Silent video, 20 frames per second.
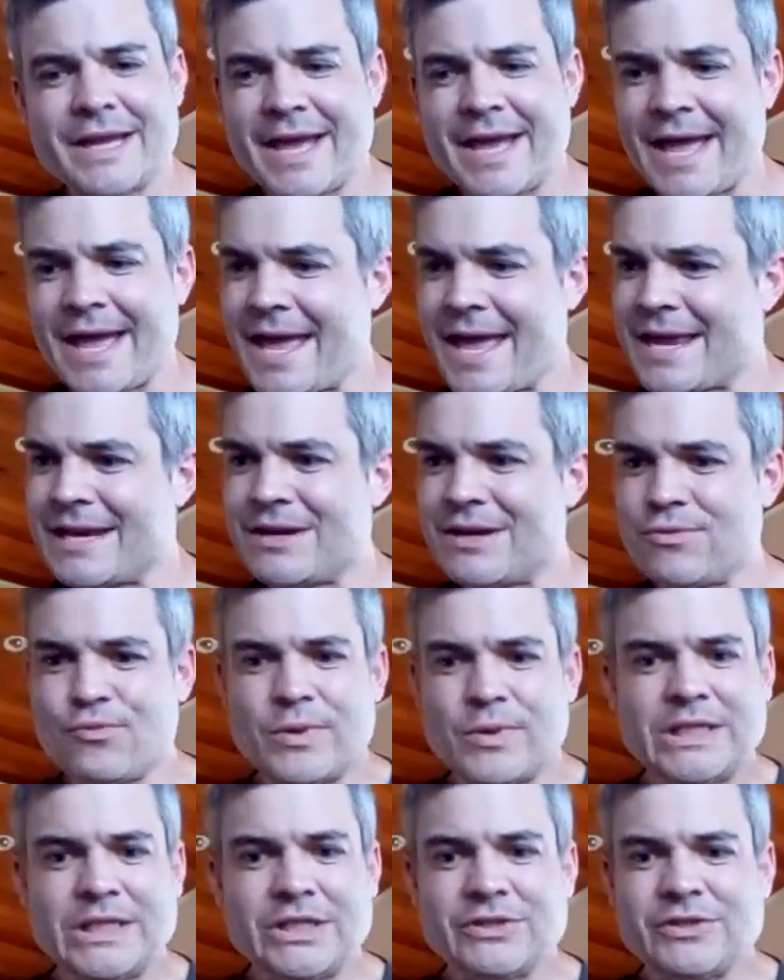And
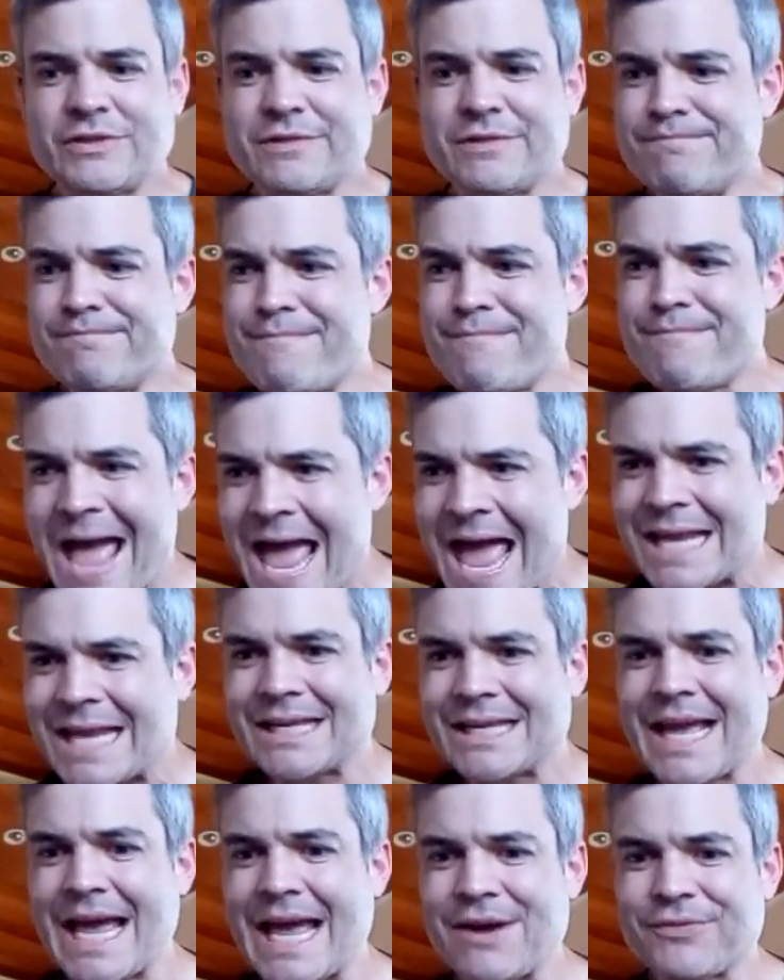we just met
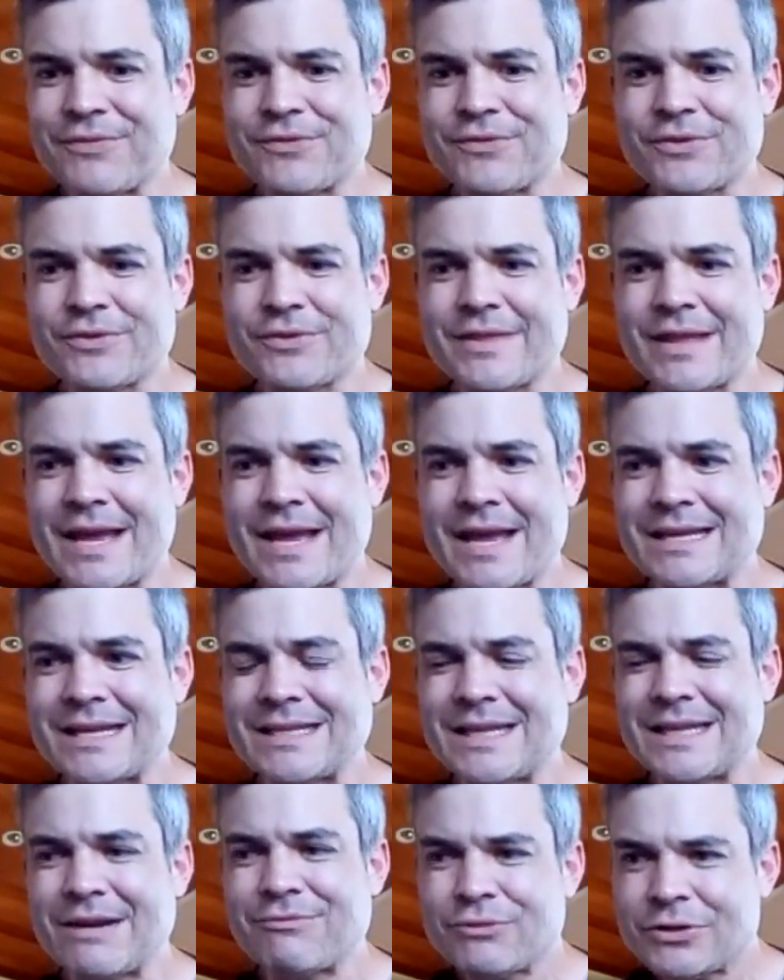after that,
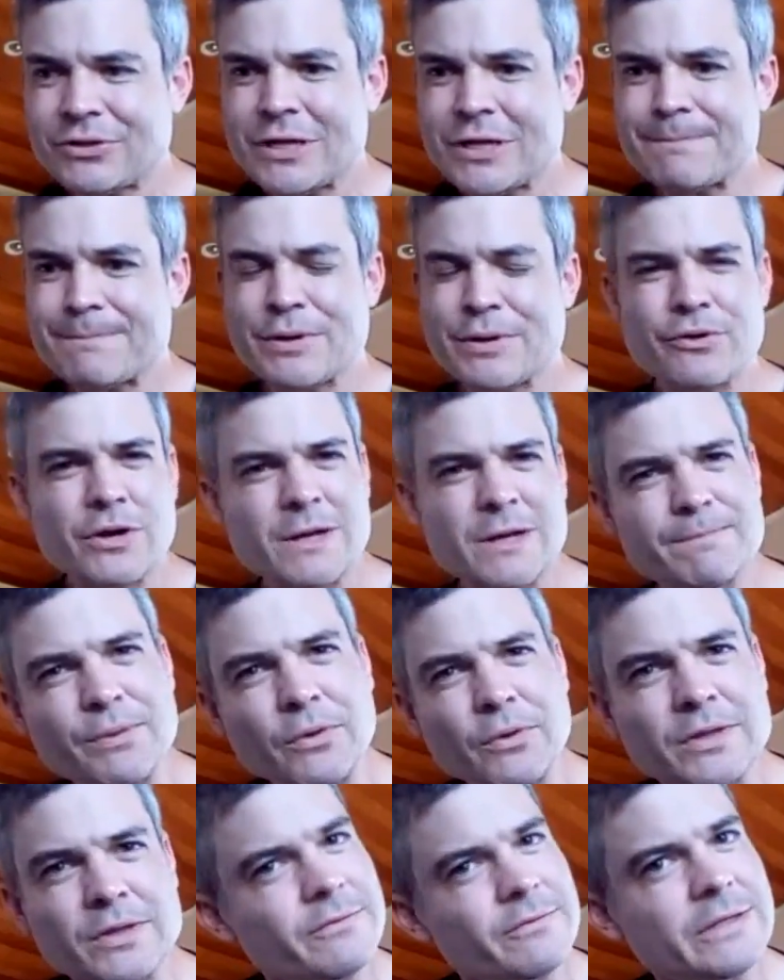really a period,
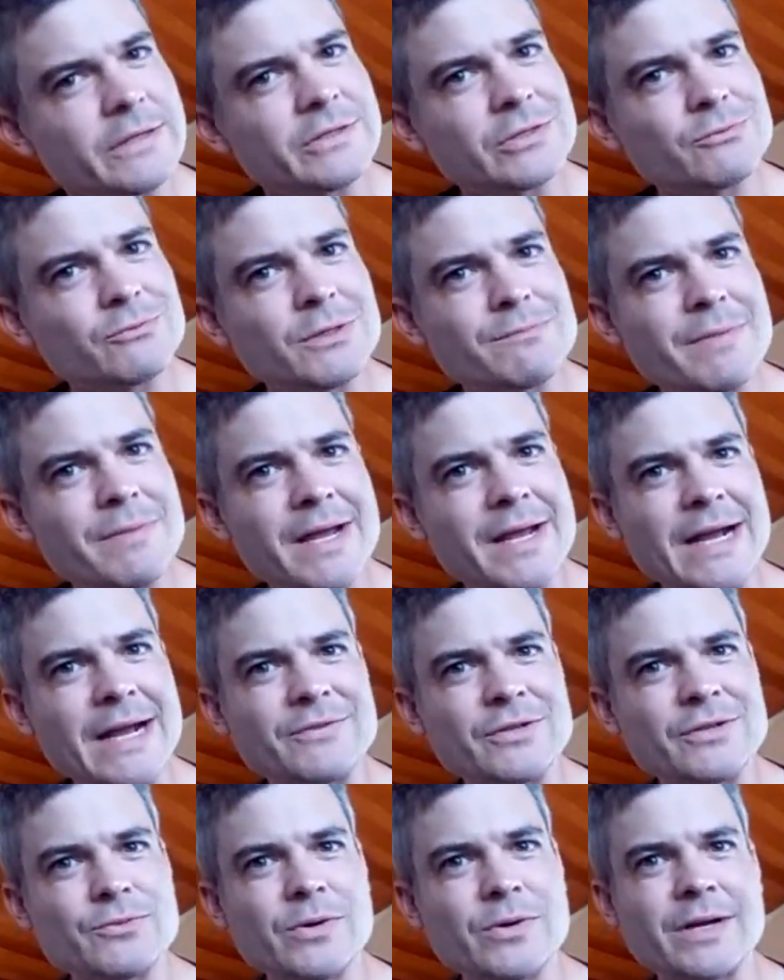both of us. We met
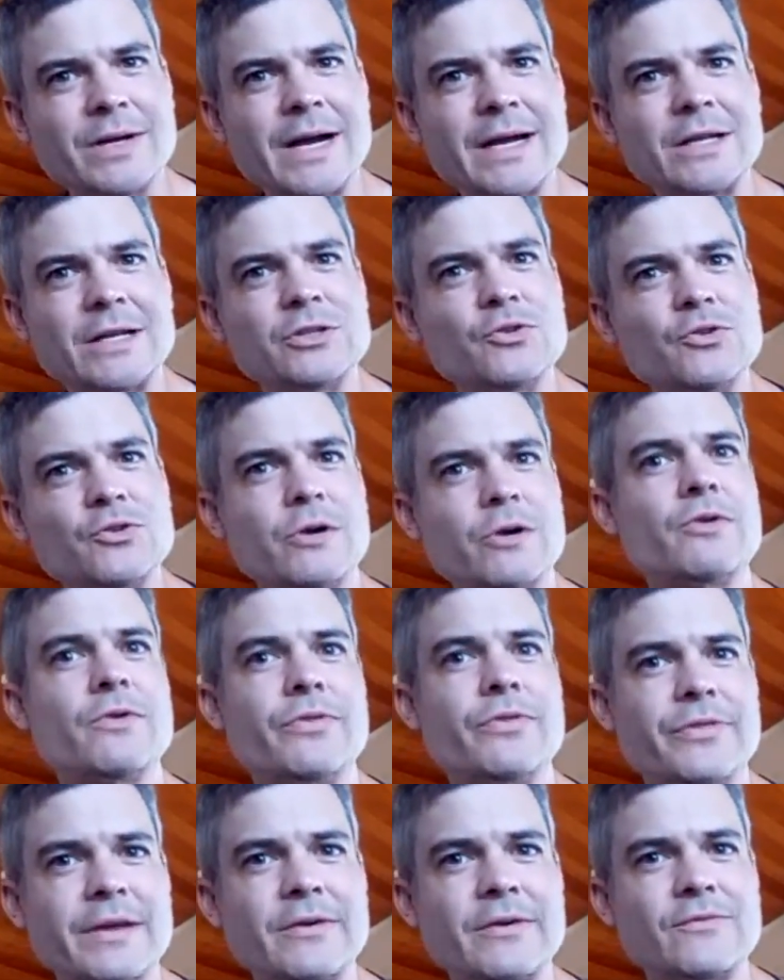after we were kind of doing our own
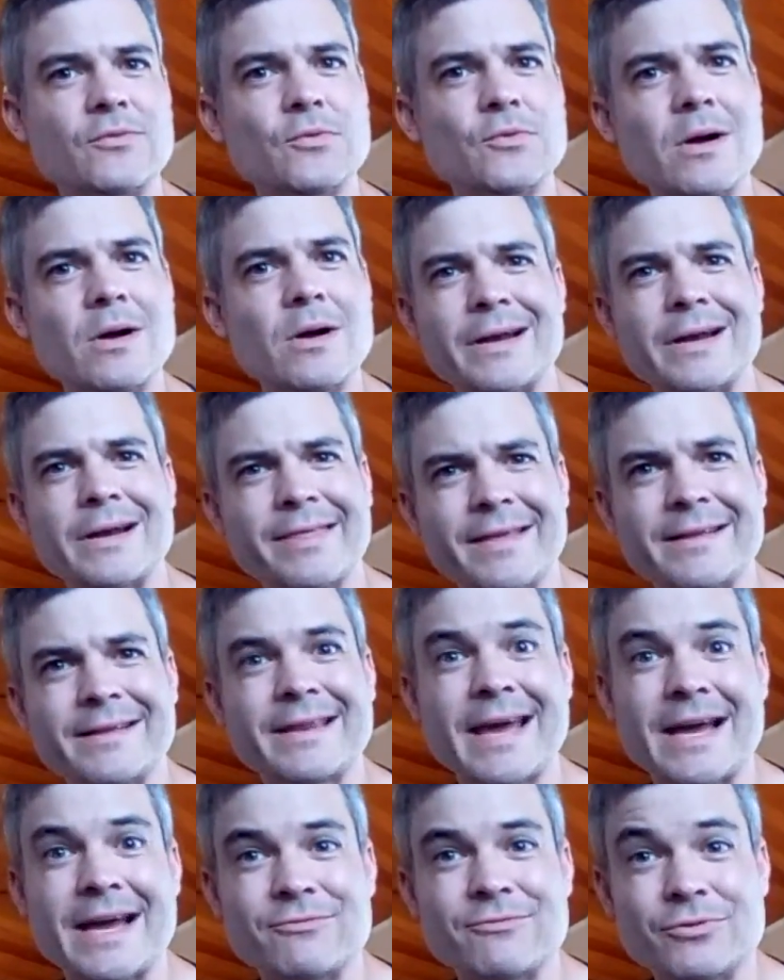thing for a while. And I think
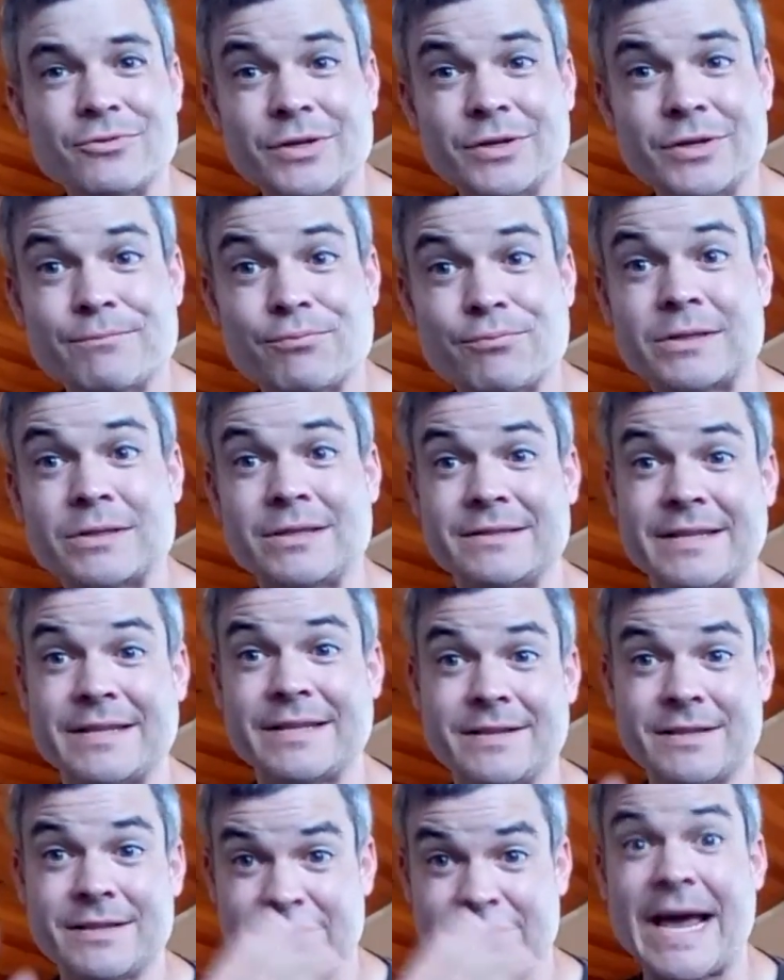that really brought the
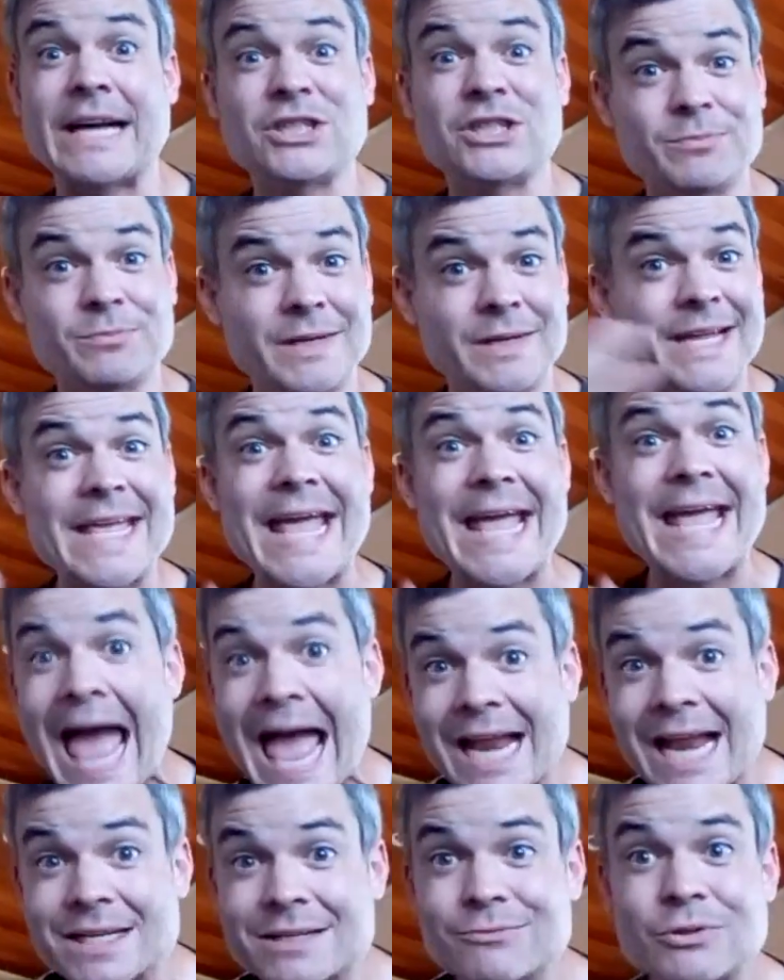detachment
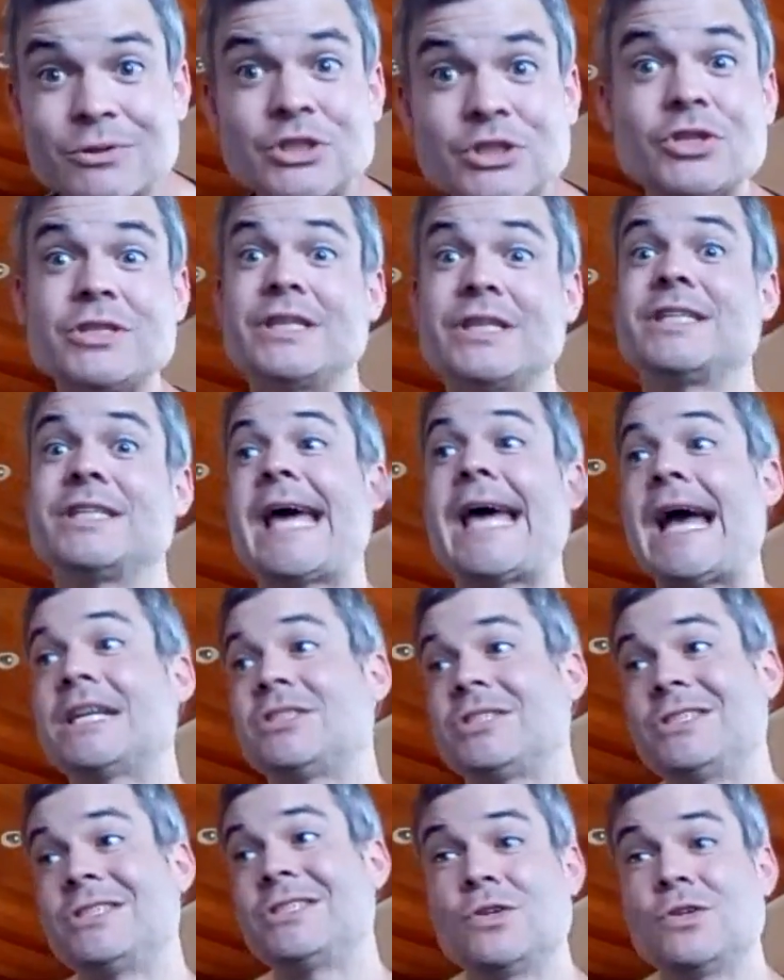again. When you're
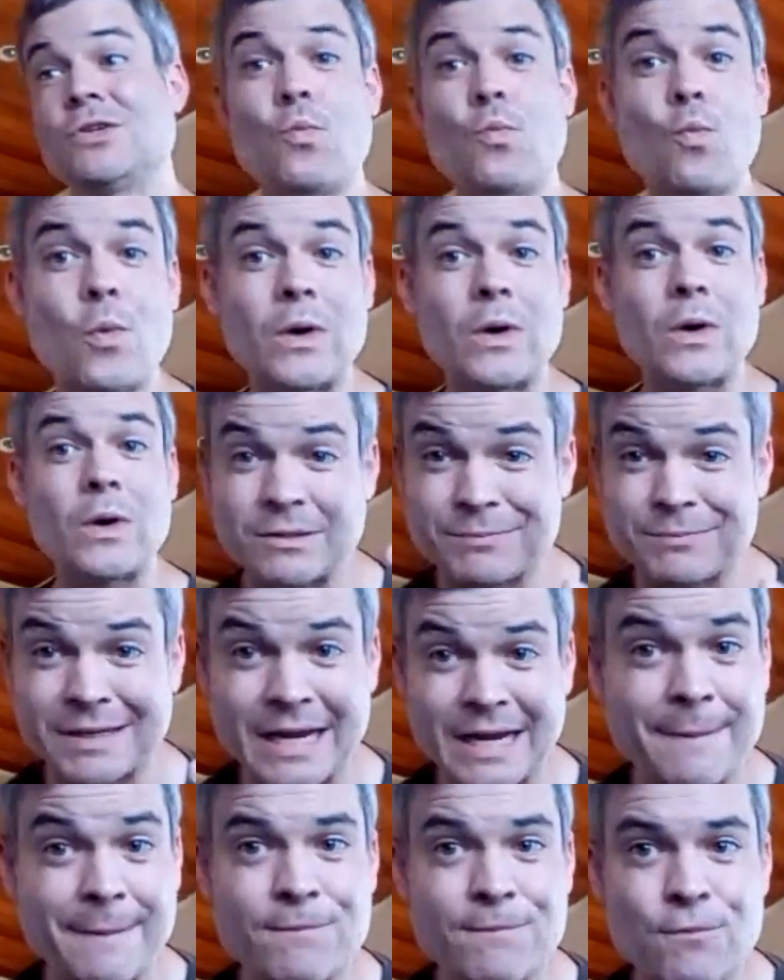detached, you don't want something to
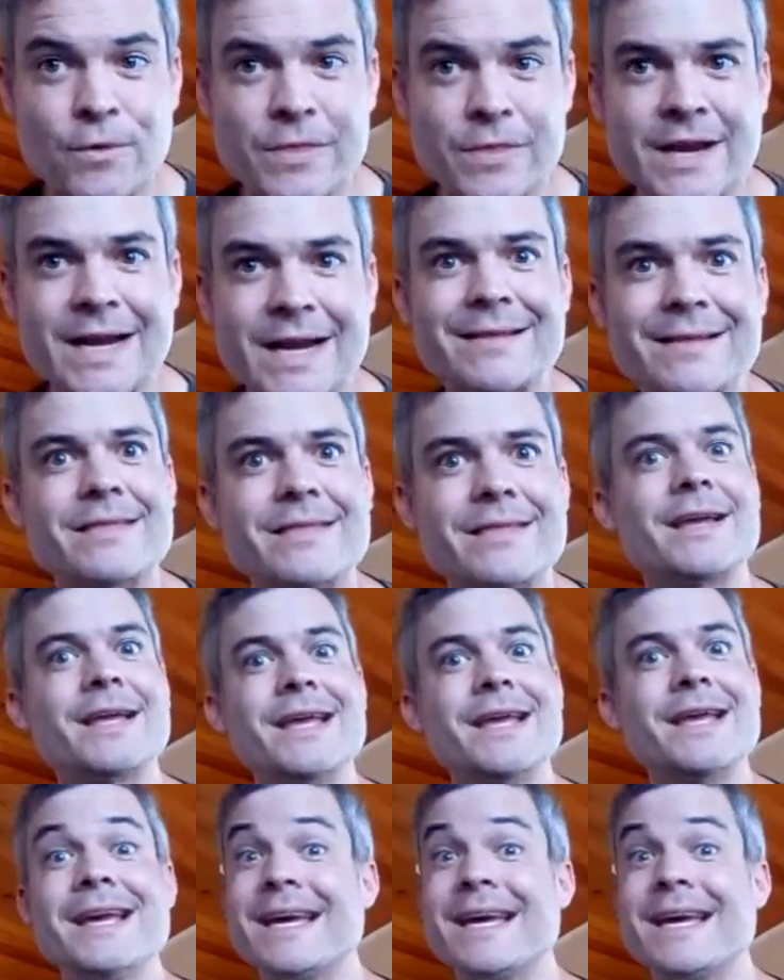happen more than anything.